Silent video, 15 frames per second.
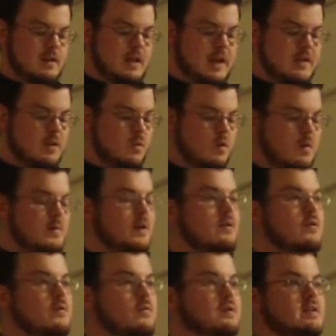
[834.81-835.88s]
like the
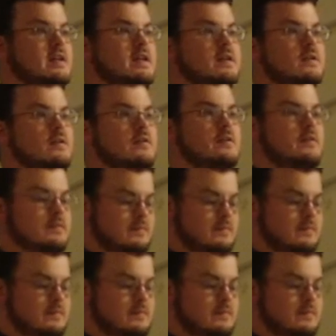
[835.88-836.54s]
woman who was healed.